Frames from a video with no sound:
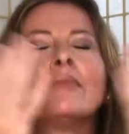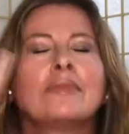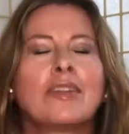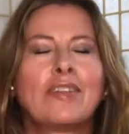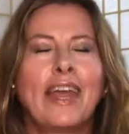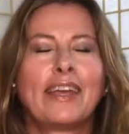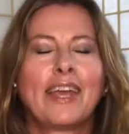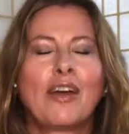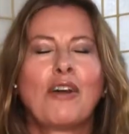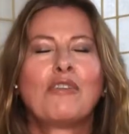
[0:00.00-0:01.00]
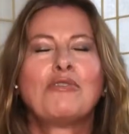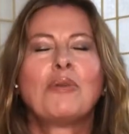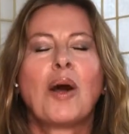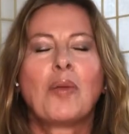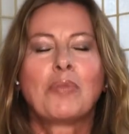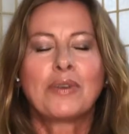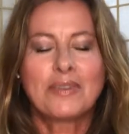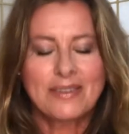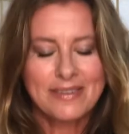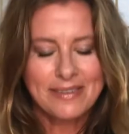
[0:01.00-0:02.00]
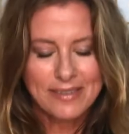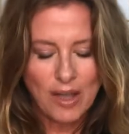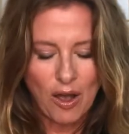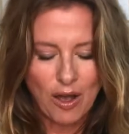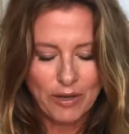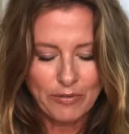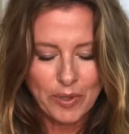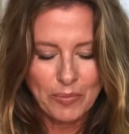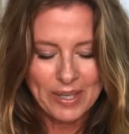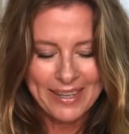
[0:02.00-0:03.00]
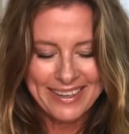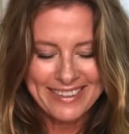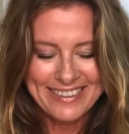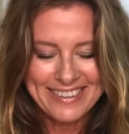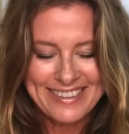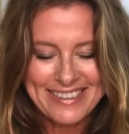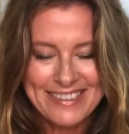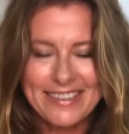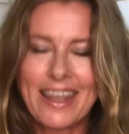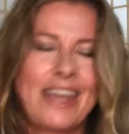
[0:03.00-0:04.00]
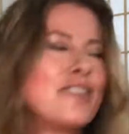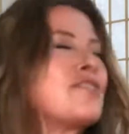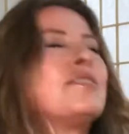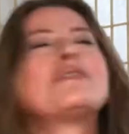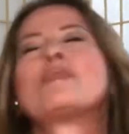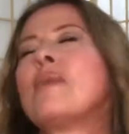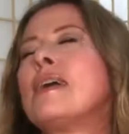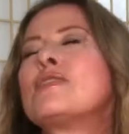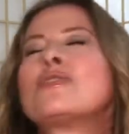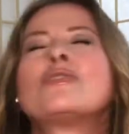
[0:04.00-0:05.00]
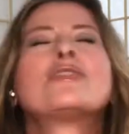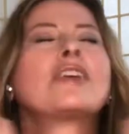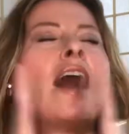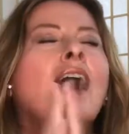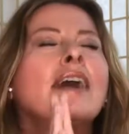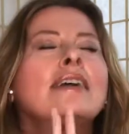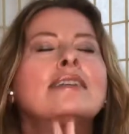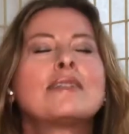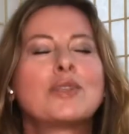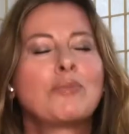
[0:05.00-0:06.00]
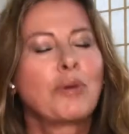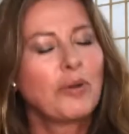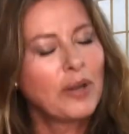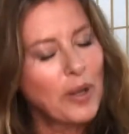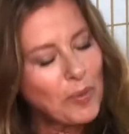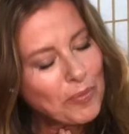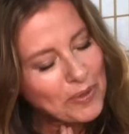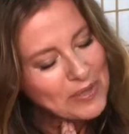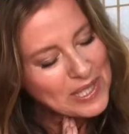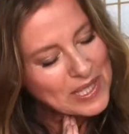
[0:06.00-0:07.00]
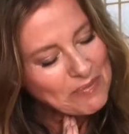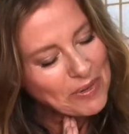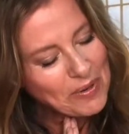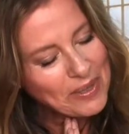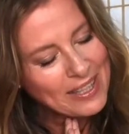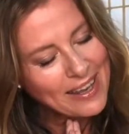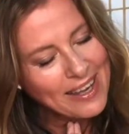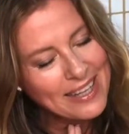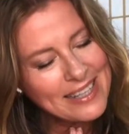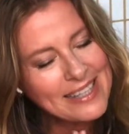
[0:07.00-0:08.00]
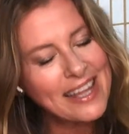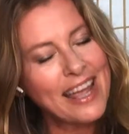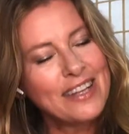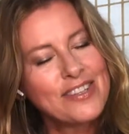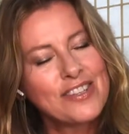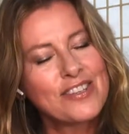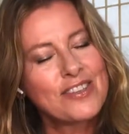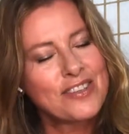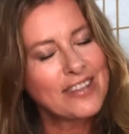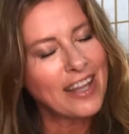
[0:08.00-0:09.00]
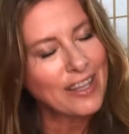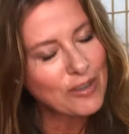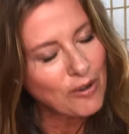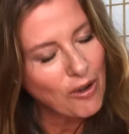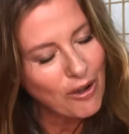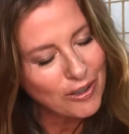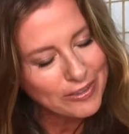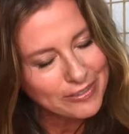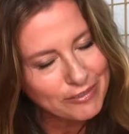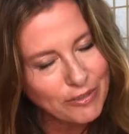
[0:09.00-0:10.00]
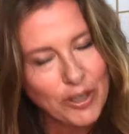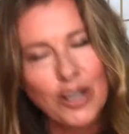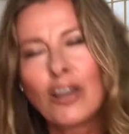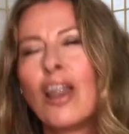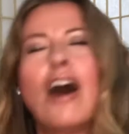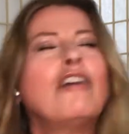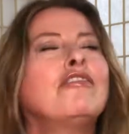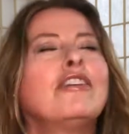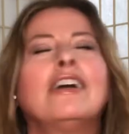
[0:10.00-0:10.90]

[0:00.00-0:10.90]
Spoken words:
Thanking all of you helpers, all of you beings, angels, masters, guides, spirit helpers, spirit guides, ancestors. Thank you all for your love,